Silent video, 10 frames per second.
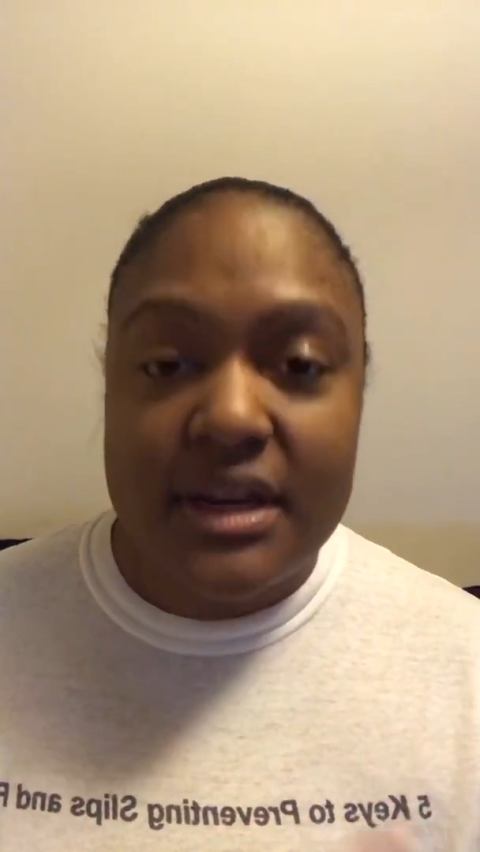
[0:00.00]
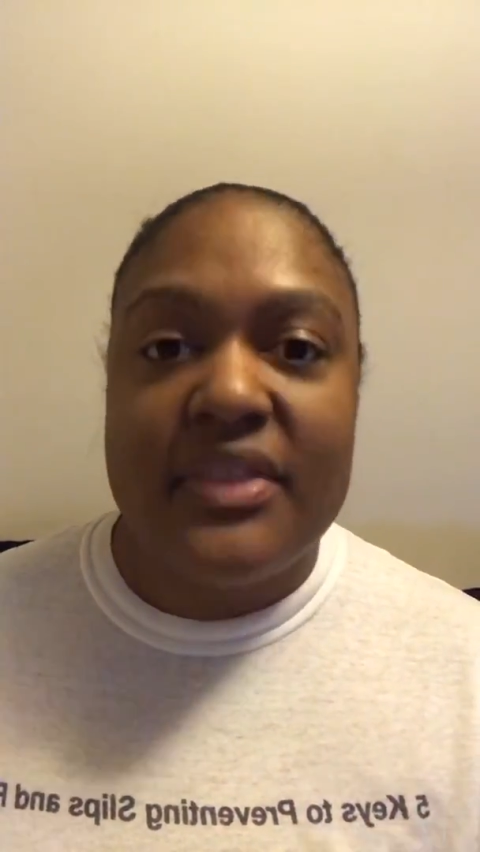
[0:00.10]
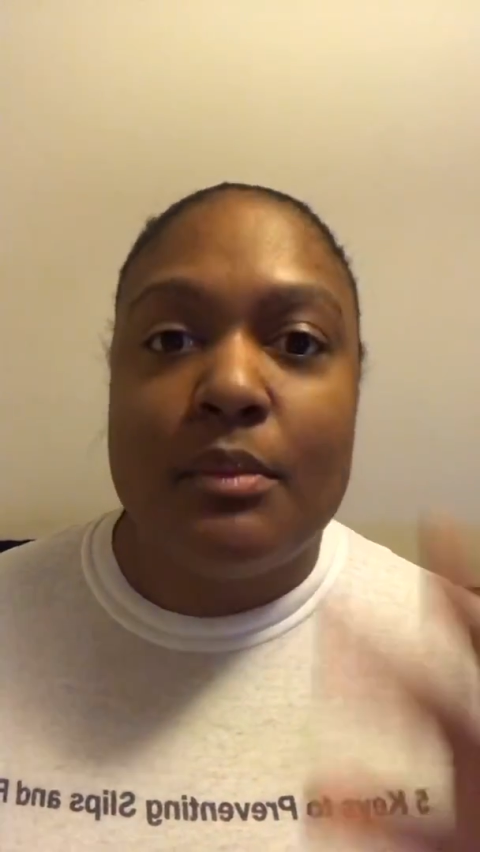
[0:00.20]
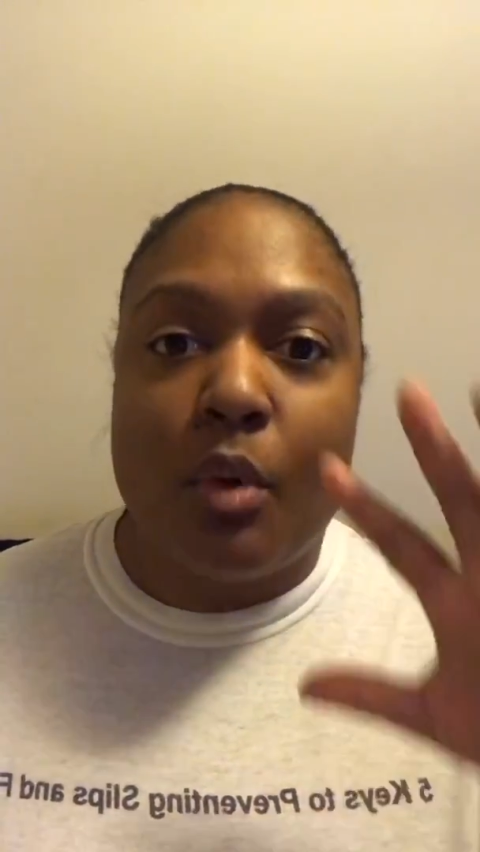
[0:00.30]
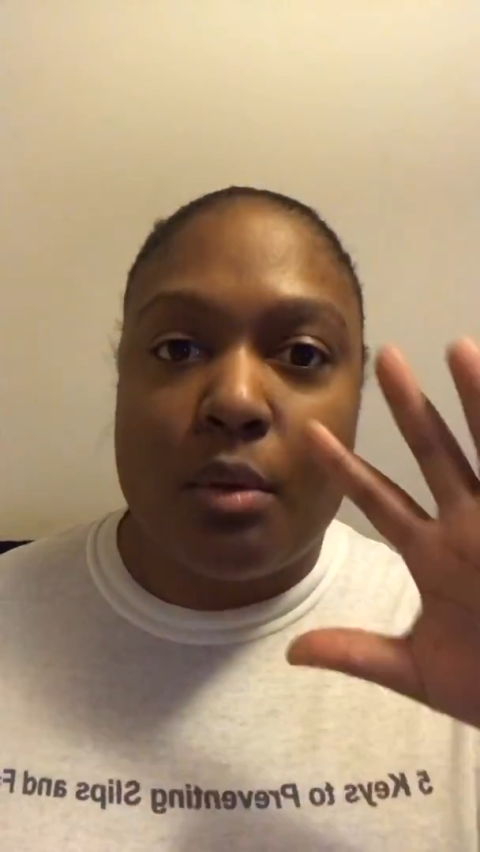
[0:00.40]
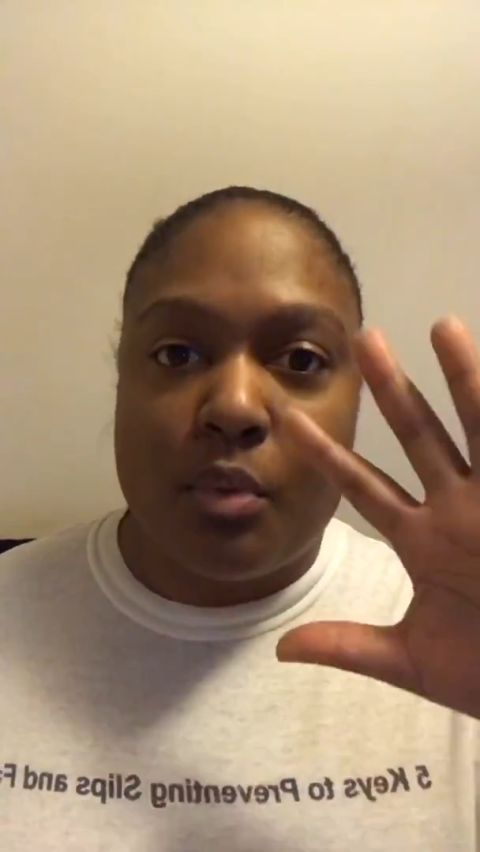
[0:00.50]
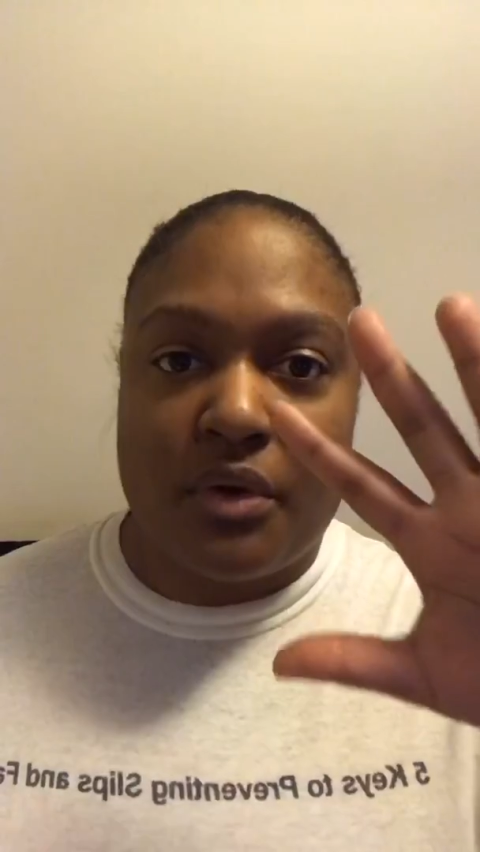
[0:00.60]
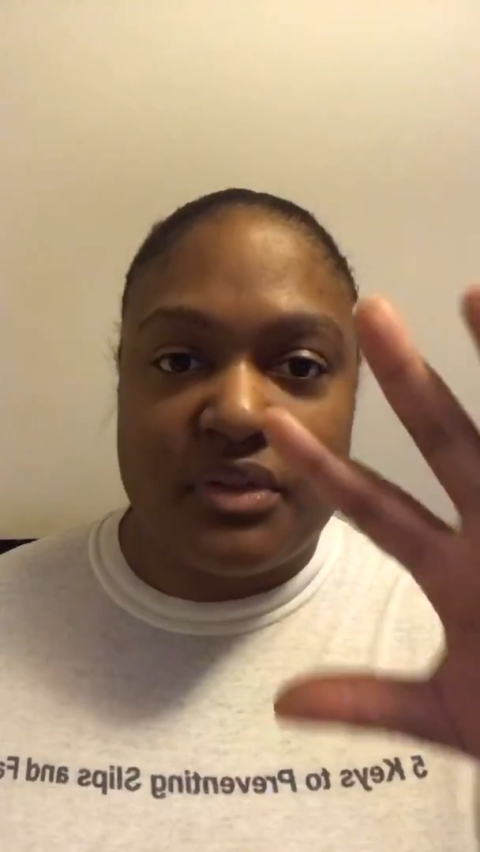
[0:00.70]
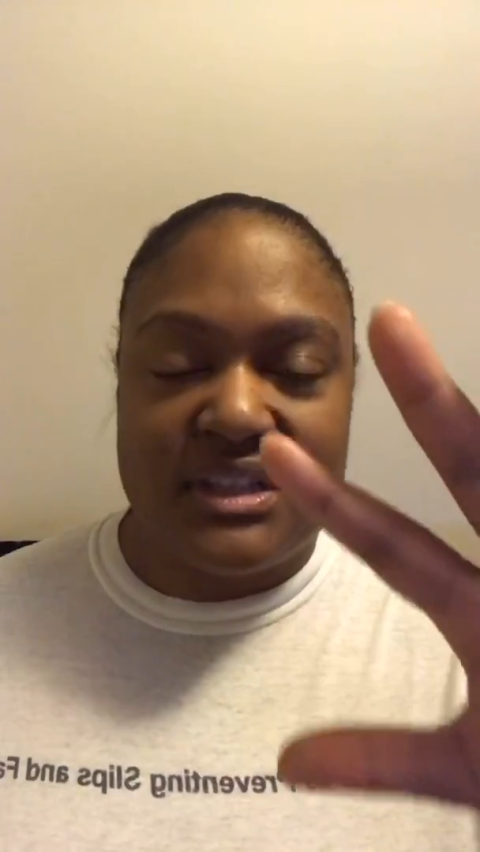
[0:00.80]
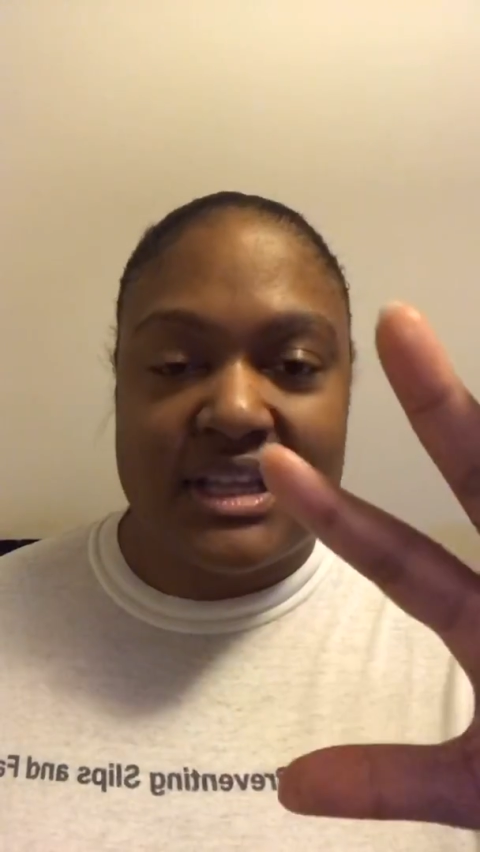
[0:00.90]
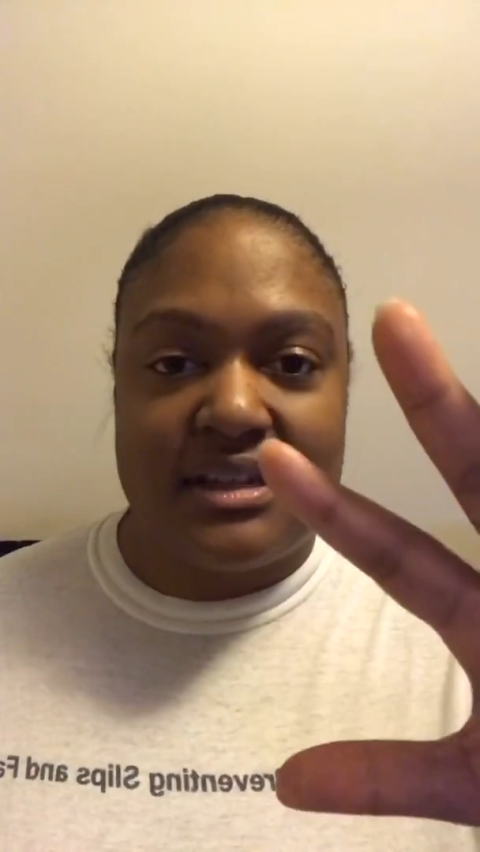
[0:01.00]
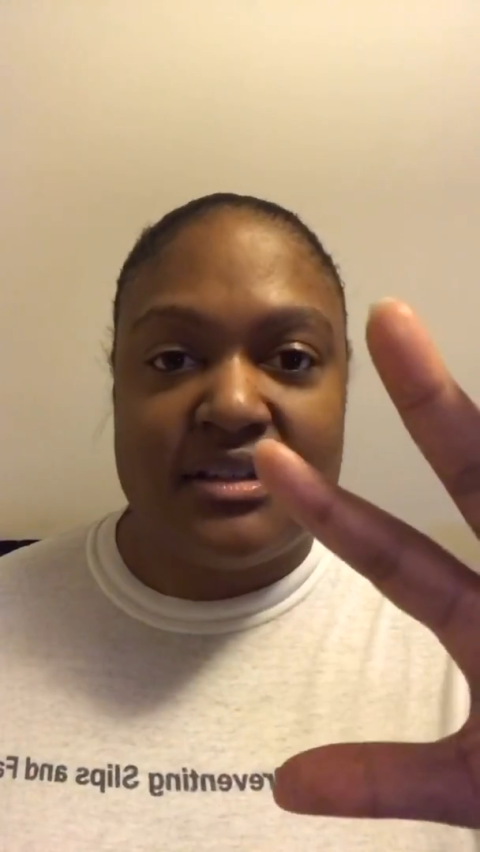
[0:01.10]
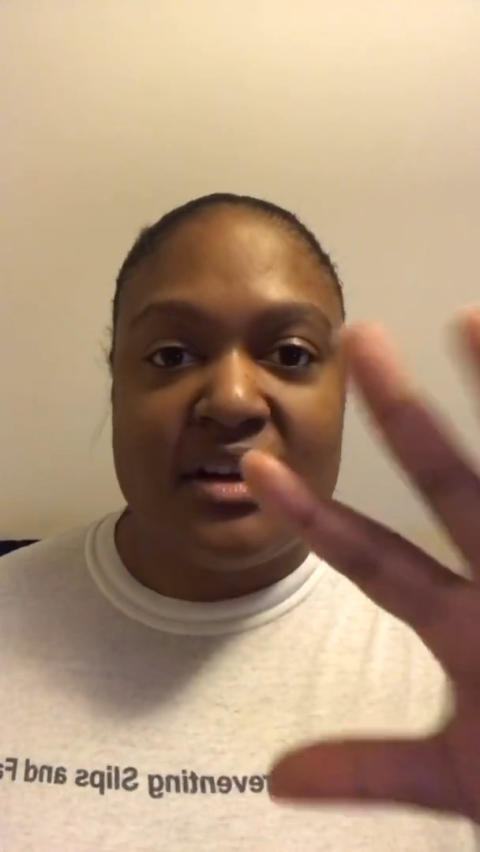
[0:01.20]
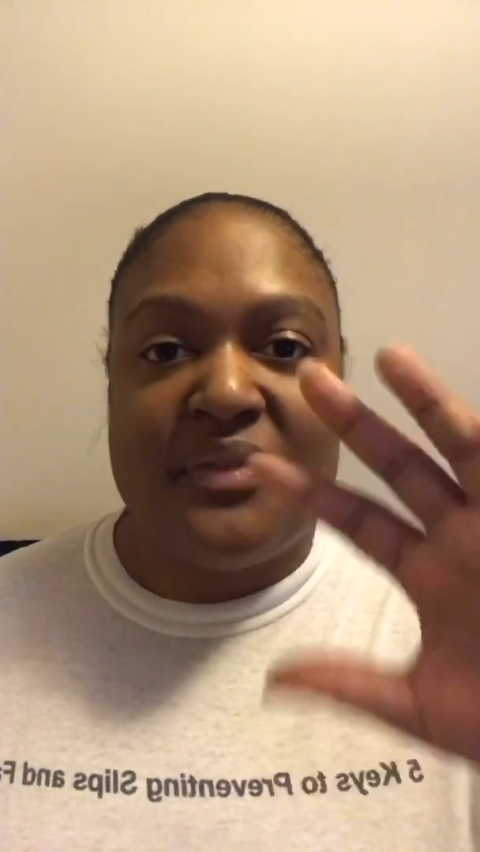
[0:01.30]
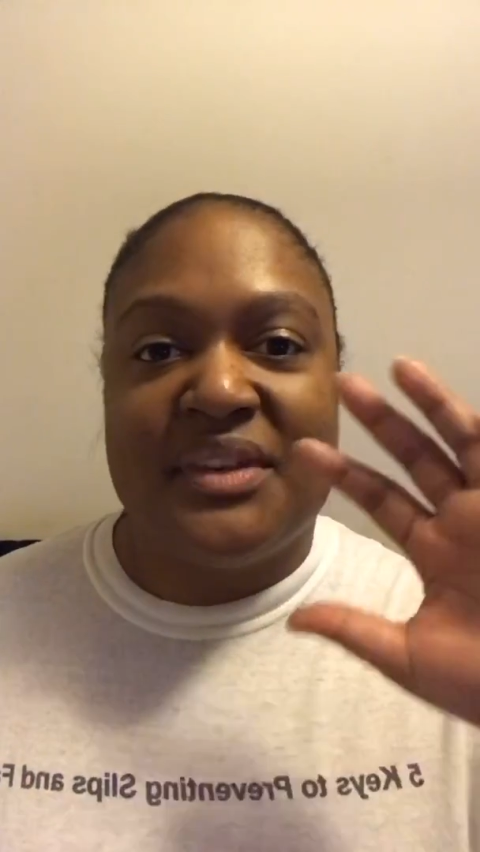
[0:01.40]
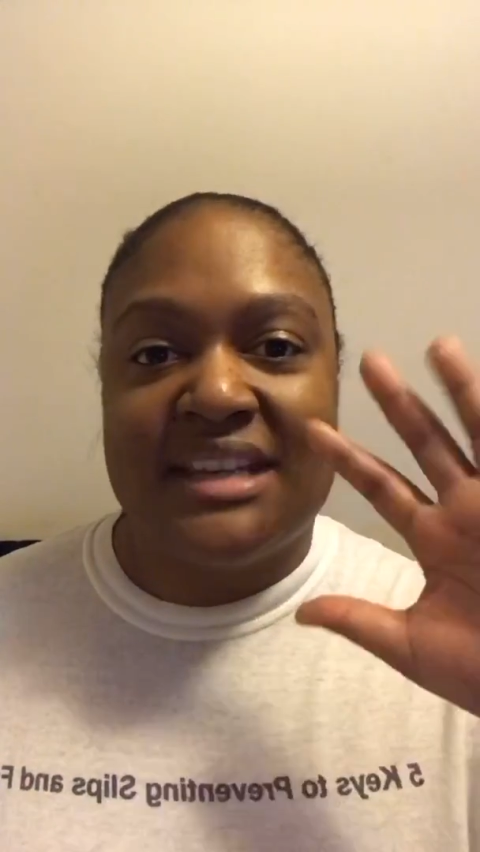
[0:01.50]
and the more important things that are done at the